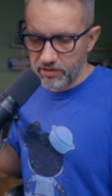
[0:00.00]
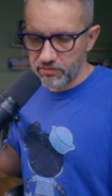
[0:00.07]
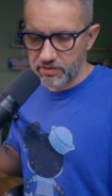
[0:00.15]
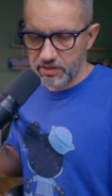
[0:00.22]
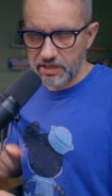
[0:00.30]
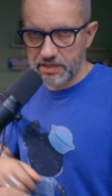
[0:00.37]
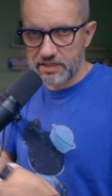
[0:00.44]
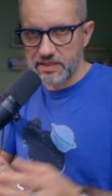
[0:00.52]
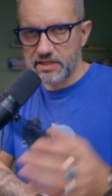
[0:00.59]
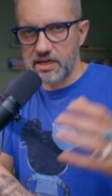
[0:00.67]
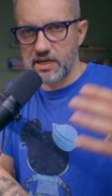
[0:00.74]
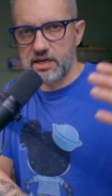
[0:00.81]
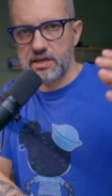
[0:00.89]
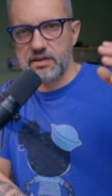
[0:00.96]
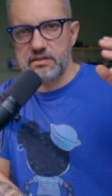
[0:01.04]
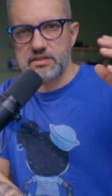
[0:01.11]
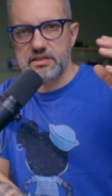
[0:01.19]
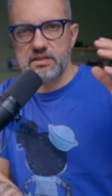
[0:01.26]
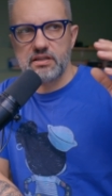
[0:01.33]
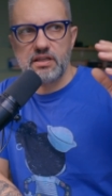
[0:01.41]
use cases are
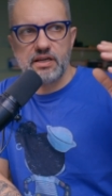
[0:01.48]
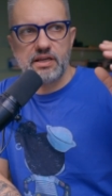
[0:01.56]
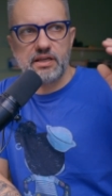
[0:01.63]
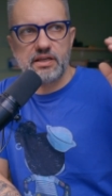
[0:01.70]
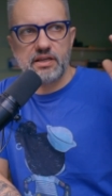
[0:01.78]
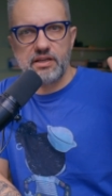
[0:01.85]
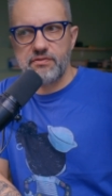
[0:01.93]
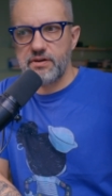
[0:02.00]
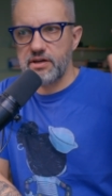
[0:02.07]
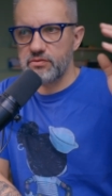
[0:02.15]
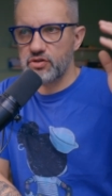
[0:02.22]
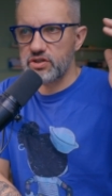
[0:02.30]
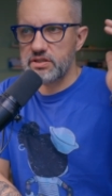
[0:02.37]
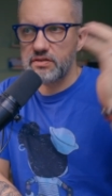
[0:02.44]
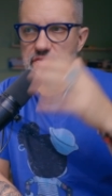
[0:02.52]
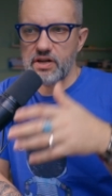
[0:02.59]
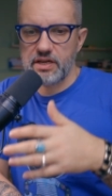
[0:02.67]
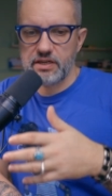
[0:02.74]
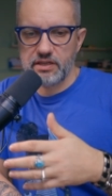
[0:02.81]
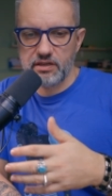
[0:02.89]
like if I'm just
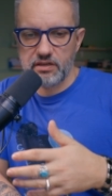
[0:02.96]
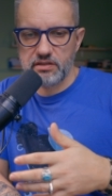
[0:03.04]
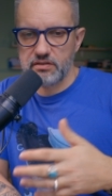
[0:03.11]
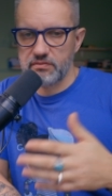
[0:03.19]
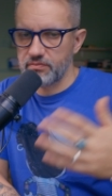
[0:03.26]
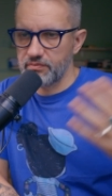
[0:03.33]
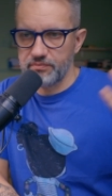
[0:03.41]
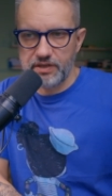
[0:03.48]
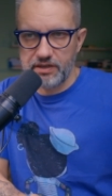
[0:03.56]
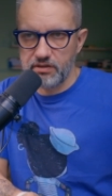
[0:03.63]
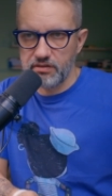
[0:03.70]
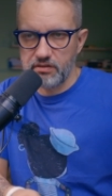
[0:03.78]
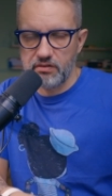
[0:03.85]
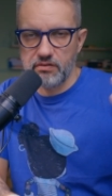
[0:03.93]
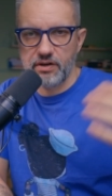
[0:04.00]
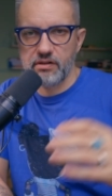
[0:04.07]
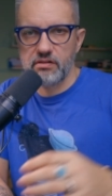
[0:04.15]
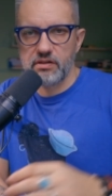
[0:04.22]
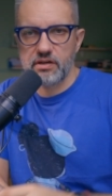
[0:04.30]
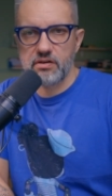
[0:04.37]
writing I don't know,
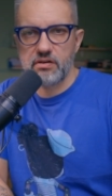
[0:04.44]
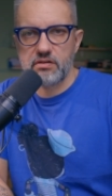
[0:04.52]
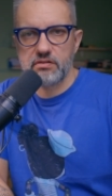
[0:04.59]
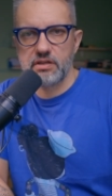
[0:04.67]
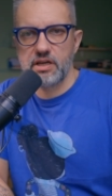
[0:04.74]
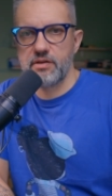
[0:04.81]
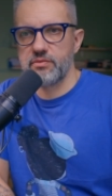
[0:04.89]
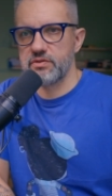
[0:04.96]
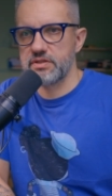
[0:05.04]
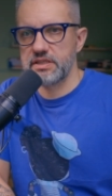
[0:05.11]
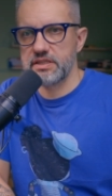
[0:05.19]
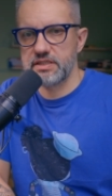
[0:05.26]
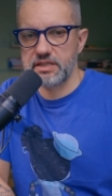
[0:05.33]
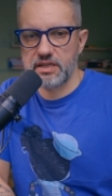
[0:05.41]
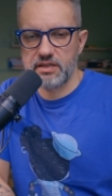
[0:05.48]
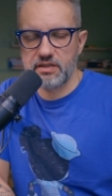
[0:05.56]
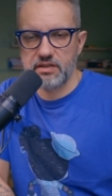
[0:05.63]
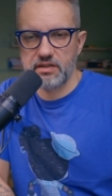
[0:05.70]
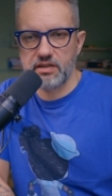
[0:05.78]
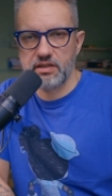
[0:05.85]
regular code. I'm using
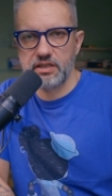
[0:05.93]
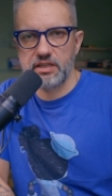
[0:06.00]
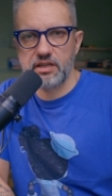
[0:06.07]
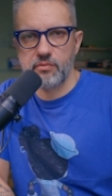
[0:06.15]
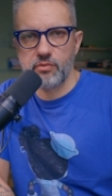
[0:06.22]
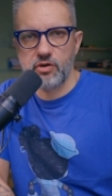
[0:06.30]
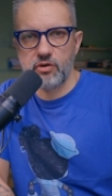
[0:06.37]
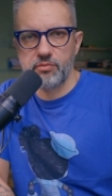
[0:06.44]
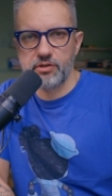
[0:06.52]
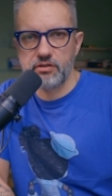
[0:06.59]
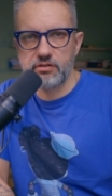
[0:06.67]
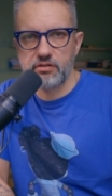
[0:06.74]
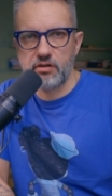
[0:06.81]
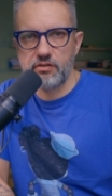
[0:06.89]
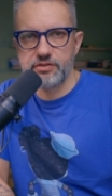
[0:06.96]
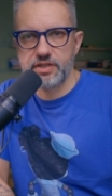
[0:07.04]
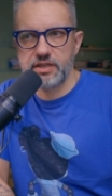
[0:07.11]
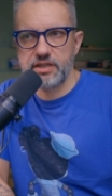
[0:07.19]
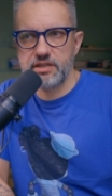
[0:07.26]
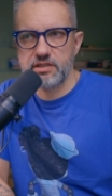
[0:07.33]
that uh, GitHub Copilot on
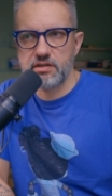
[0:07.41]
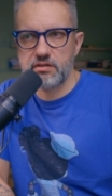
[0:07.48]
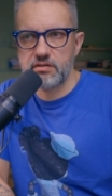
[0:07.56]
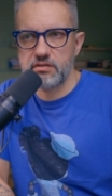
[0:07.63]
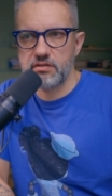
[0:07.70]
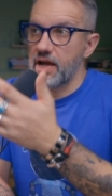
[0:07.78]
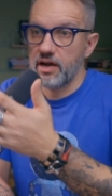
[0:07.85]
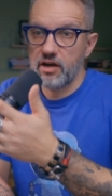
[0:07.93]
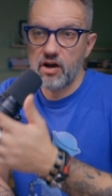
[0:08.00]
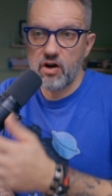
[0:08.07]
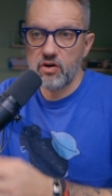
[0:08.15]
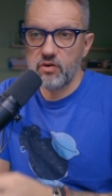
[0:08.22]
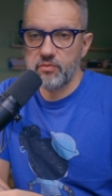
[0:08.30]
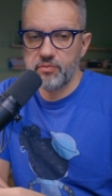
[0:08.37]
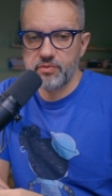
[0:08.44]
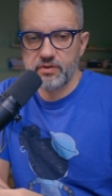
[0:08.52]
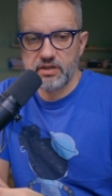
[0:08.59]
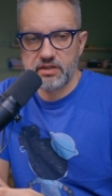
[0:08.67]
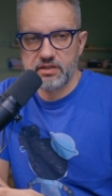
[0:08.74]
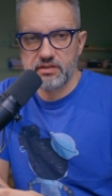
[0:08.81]
the Xcode. I hope
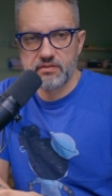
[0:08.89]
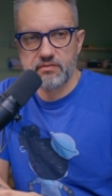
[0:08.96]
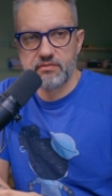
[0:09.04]
uh,